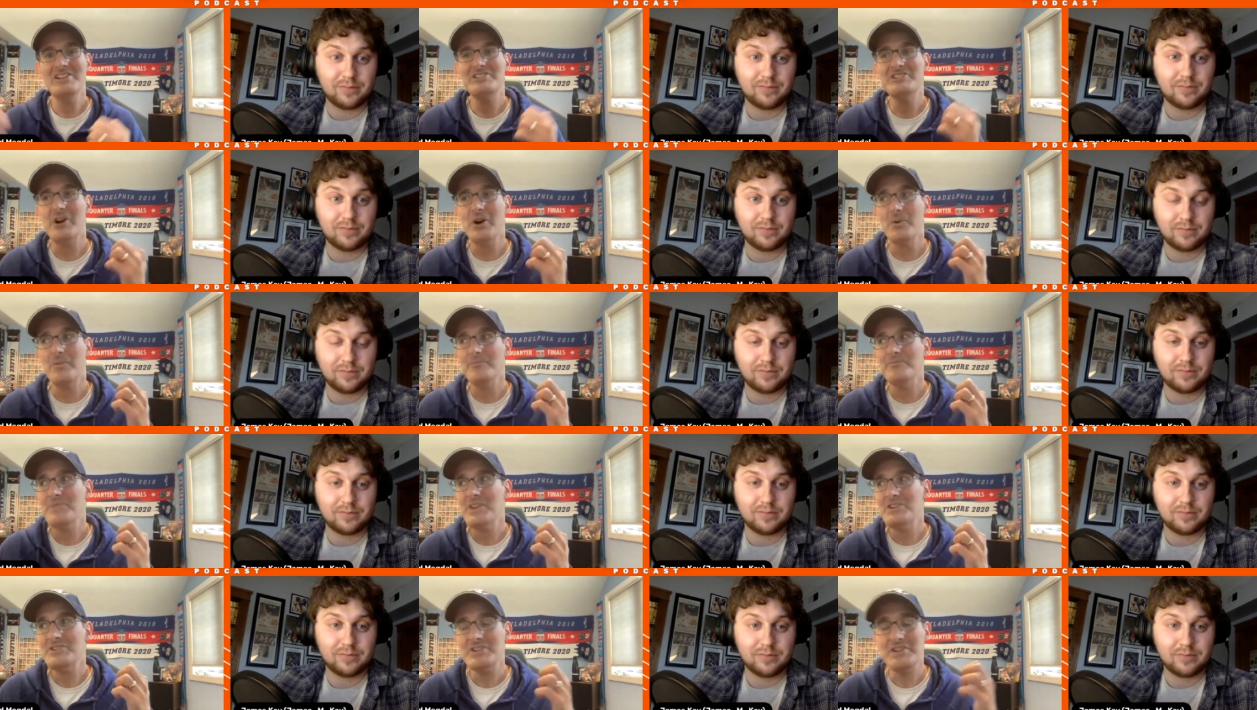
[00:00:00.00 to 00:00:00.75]

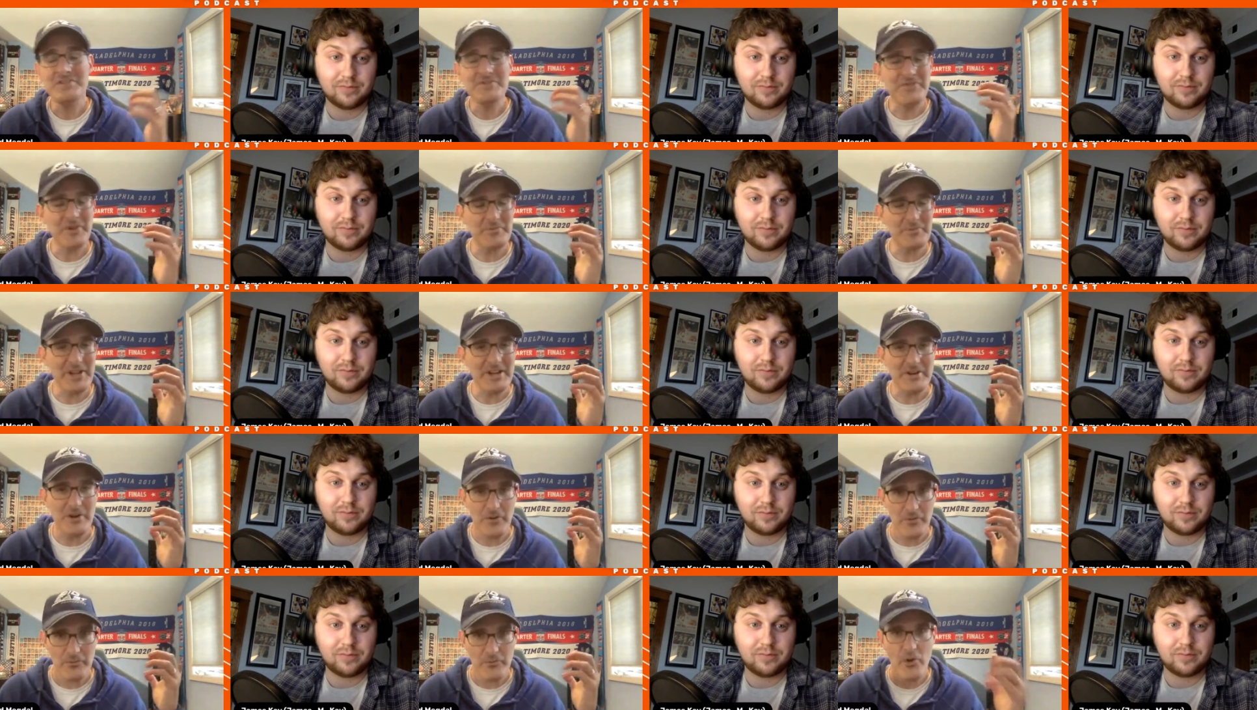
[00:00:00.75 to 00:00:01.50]
Speaker 1: So just from
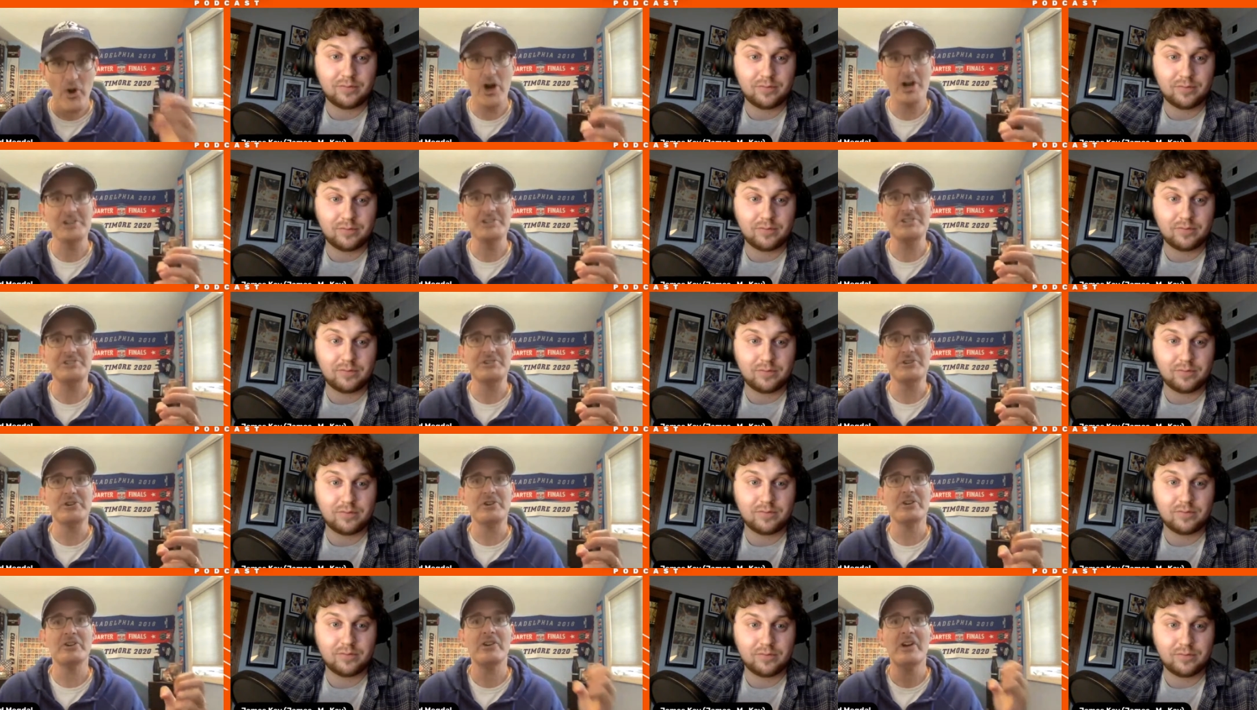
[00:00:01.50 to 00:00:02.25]
like a
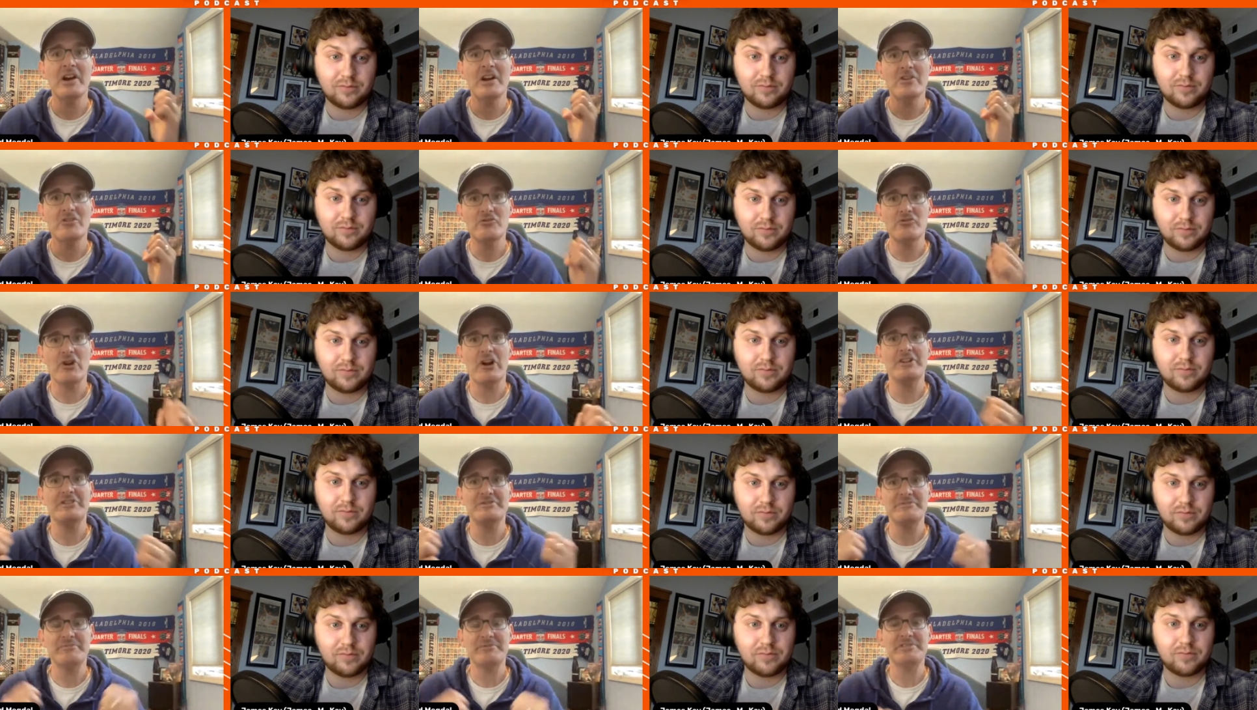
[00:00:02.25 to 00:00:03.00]
roster
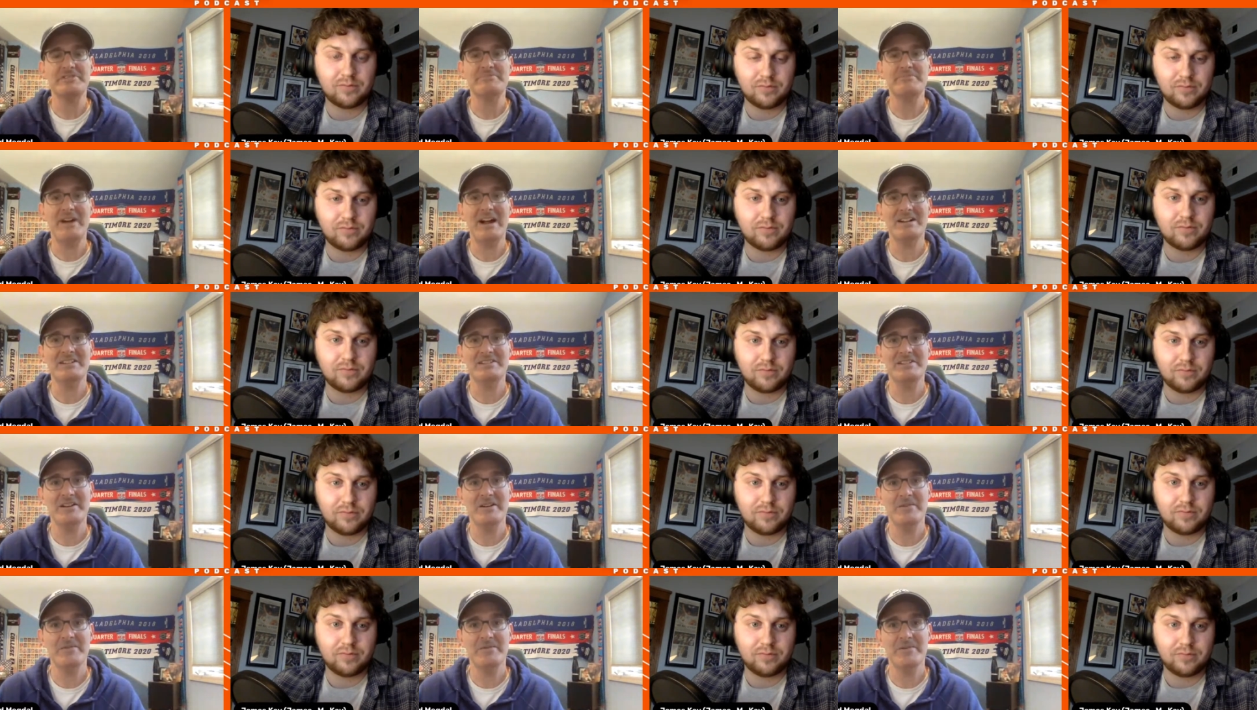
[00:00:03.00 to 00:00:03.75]
crunch
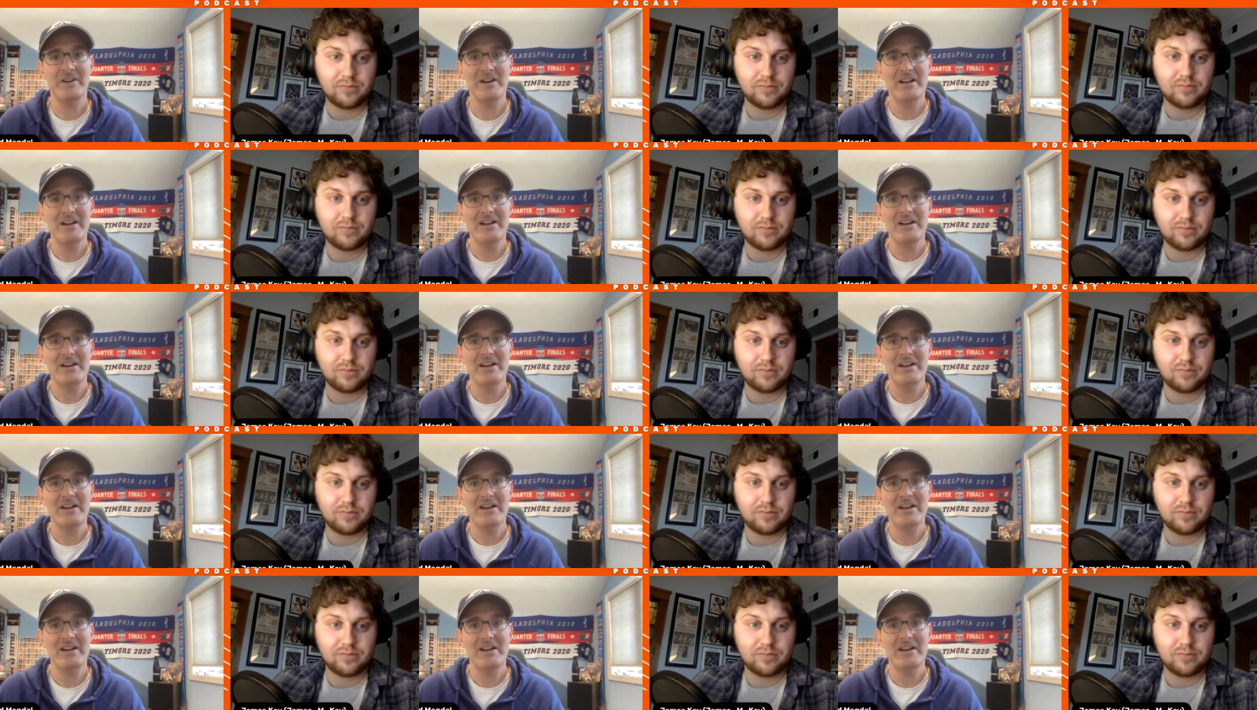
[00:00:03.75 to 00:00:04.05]
perspective,